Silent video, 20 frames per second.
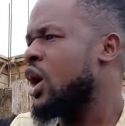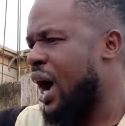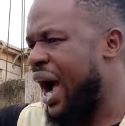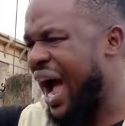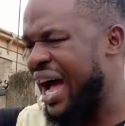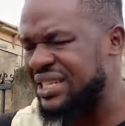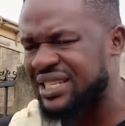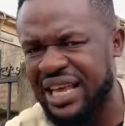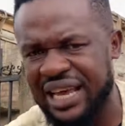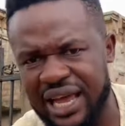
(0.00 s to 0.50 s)

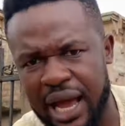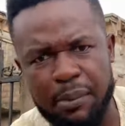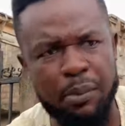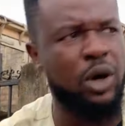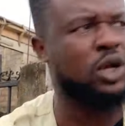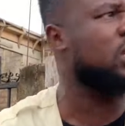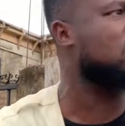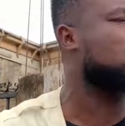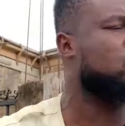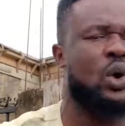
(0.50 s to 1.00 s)
Ask
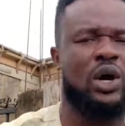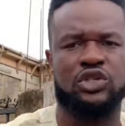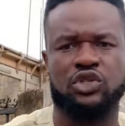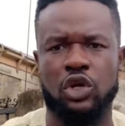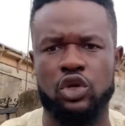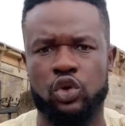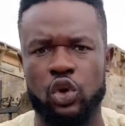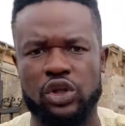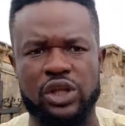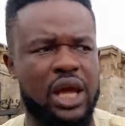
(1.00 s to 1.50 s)
Keyamo this
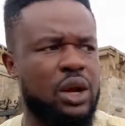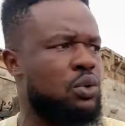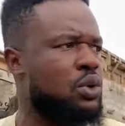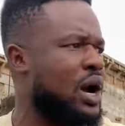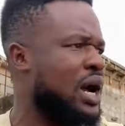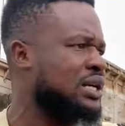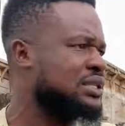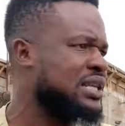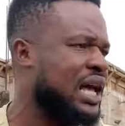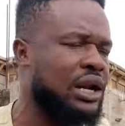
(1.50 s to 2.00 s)
question today,
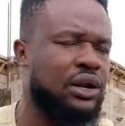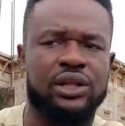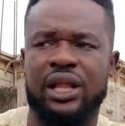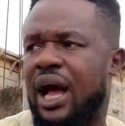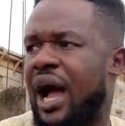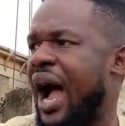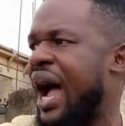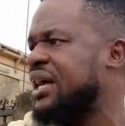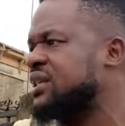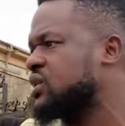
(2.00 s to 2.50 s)
we'll answer
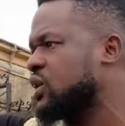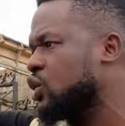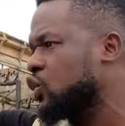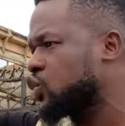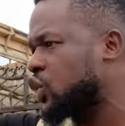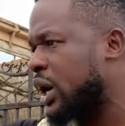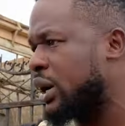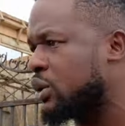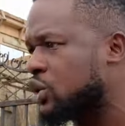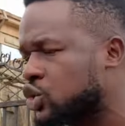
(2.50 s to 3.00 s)
another. Ask
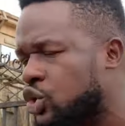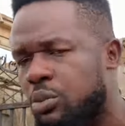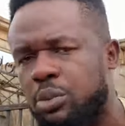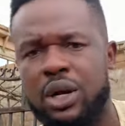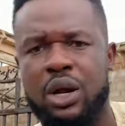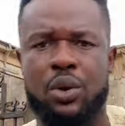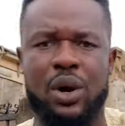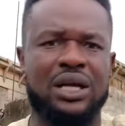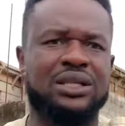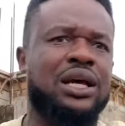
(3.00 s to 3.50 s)
Oshiomhole,
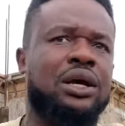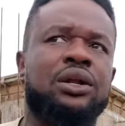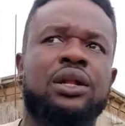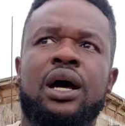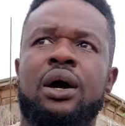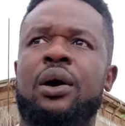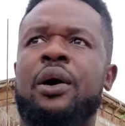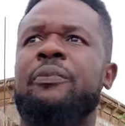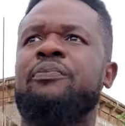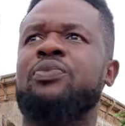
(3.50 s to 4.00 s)
we'll answer
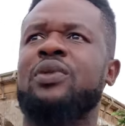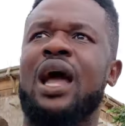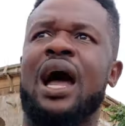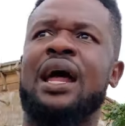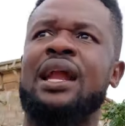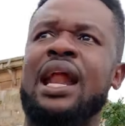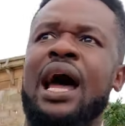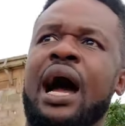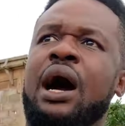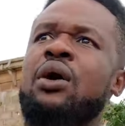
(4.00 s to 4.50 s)
another one.
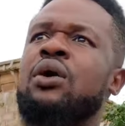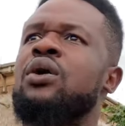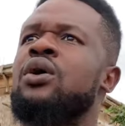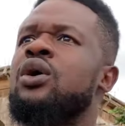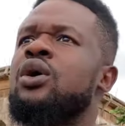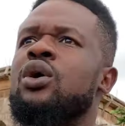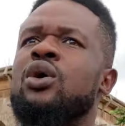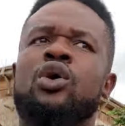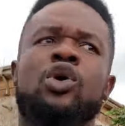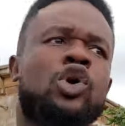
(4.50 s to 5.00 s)
And now,
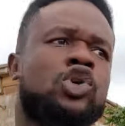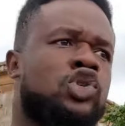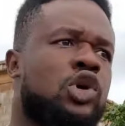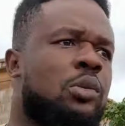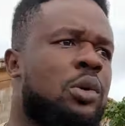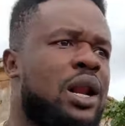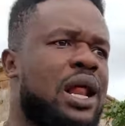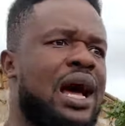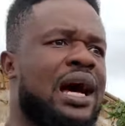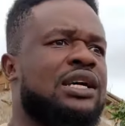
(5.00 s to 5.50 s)

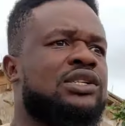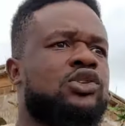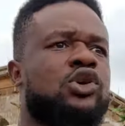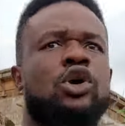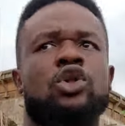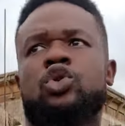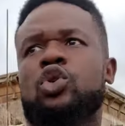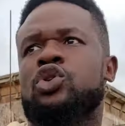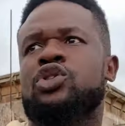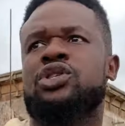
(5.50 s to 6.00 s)
Oshiomhole has
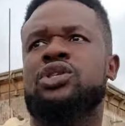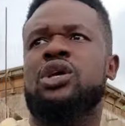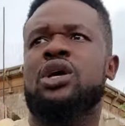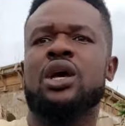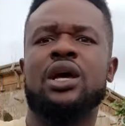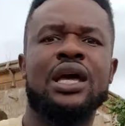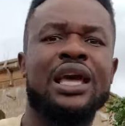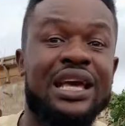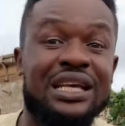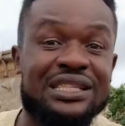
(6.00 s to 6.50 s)
gone to...
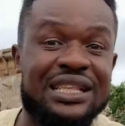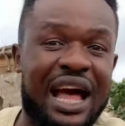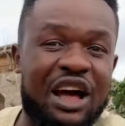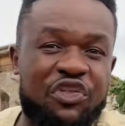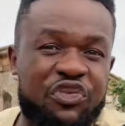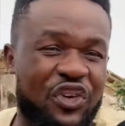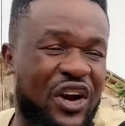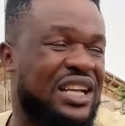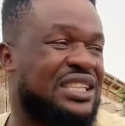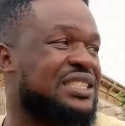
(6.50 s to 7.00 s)
He's
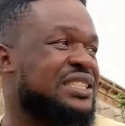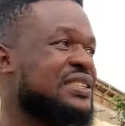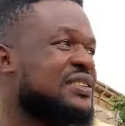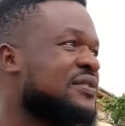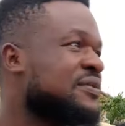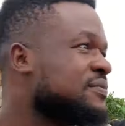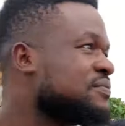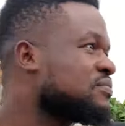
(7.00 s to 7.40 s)
not fighting.